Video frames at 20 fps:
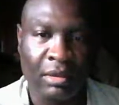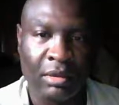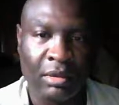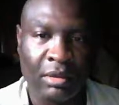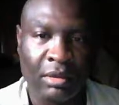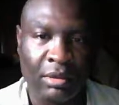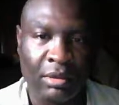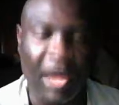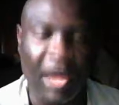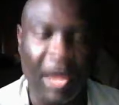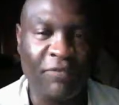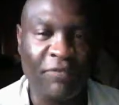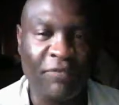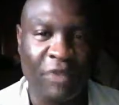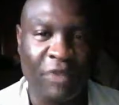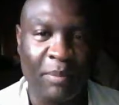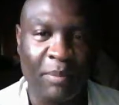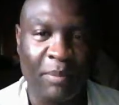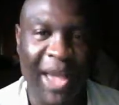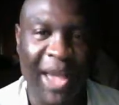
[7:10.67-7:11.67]
not
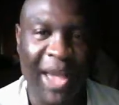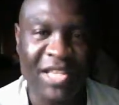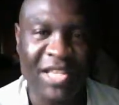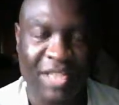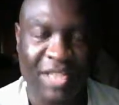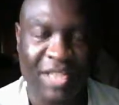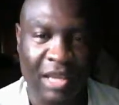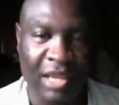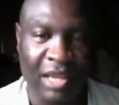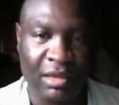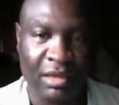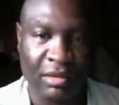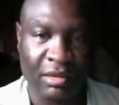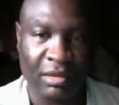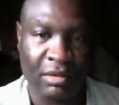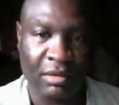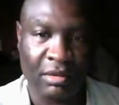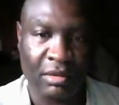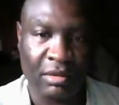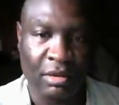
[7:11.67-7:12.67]
for my sake,
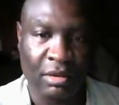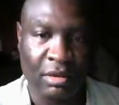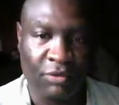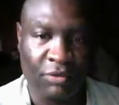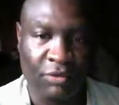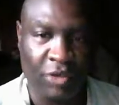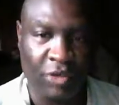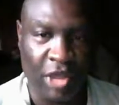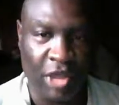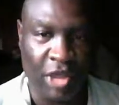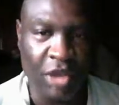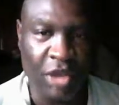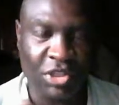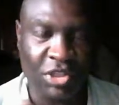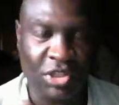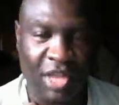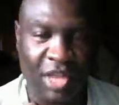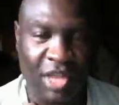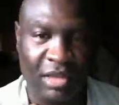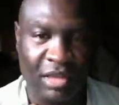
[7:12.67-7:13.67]
for your
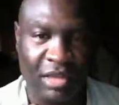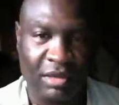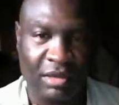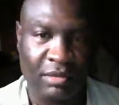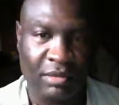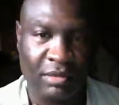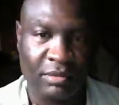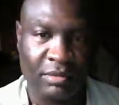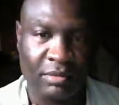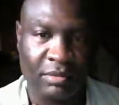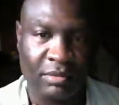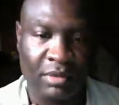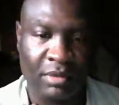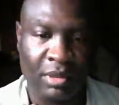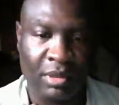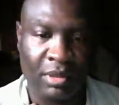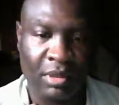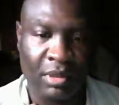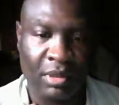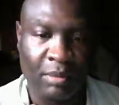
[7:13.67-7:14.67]
sake,
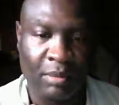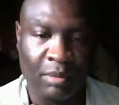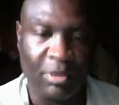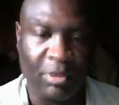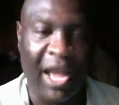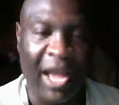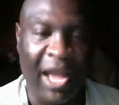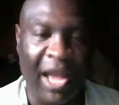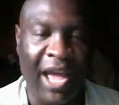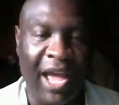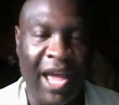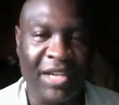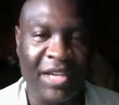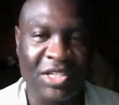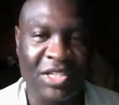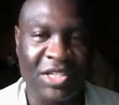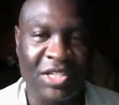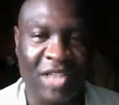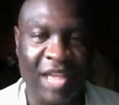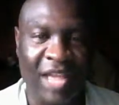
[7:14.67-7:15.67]
but I
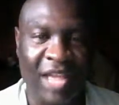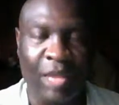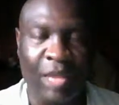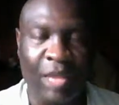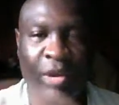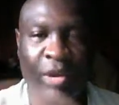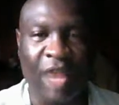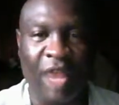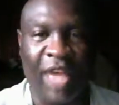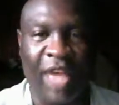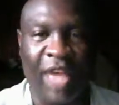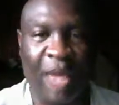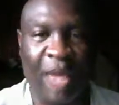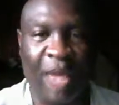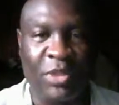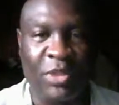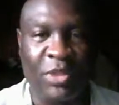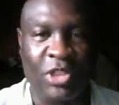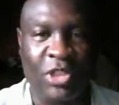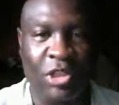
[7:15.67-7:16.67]
understand that whatever
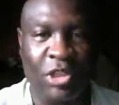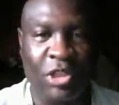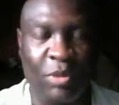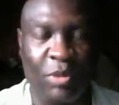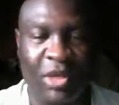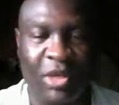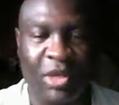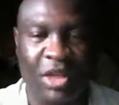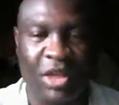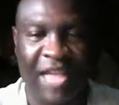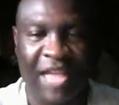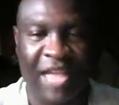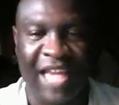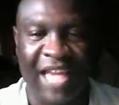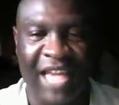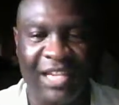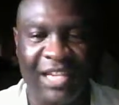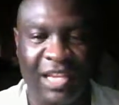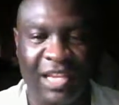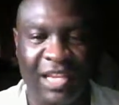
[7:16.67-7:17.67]
happens to you, because
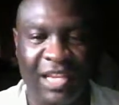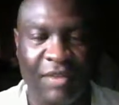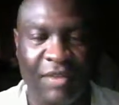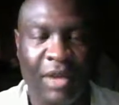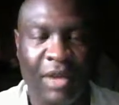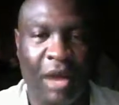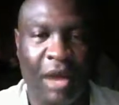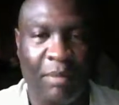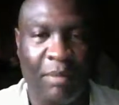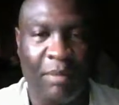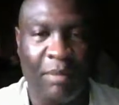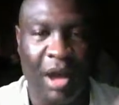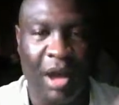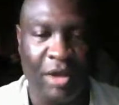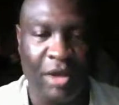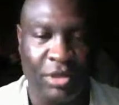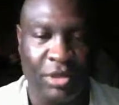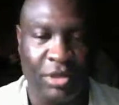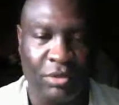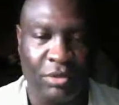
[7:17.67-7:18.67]
I live
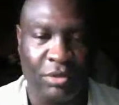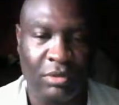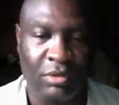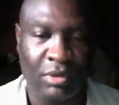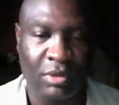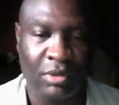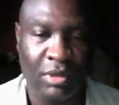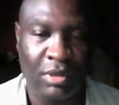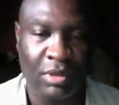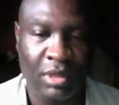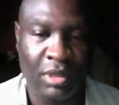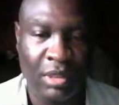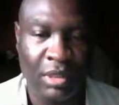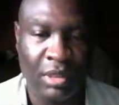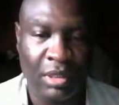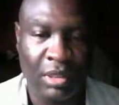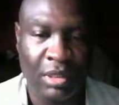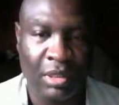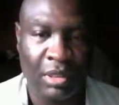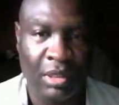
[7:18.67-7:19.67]
among you,
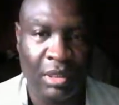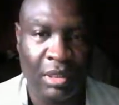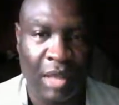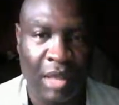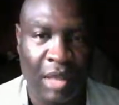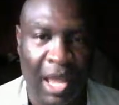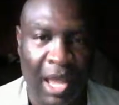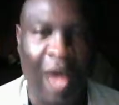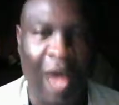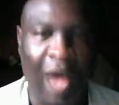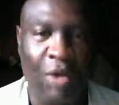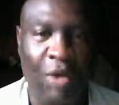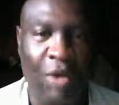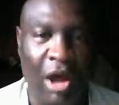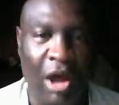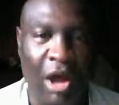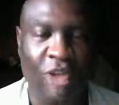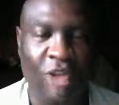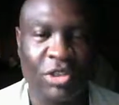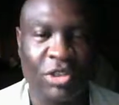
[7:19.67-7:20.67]
I will
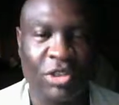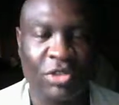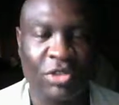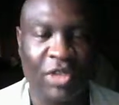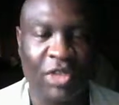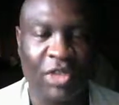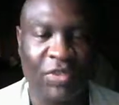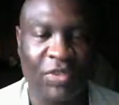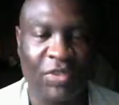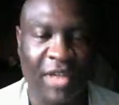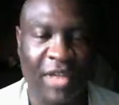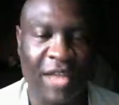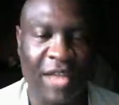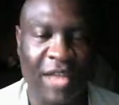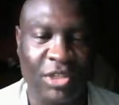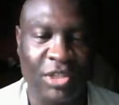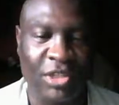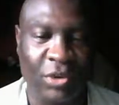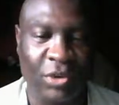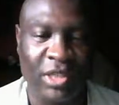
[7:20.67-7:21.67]
also suffer
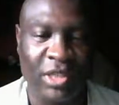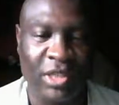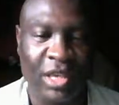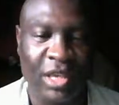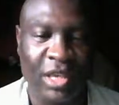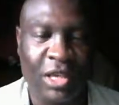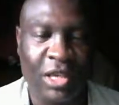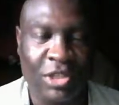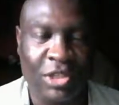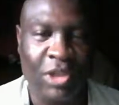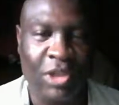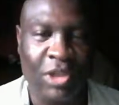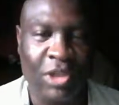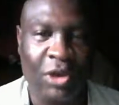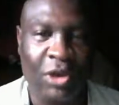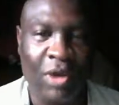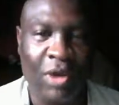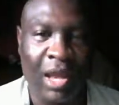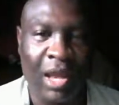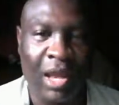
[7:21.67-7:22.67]
consequence. So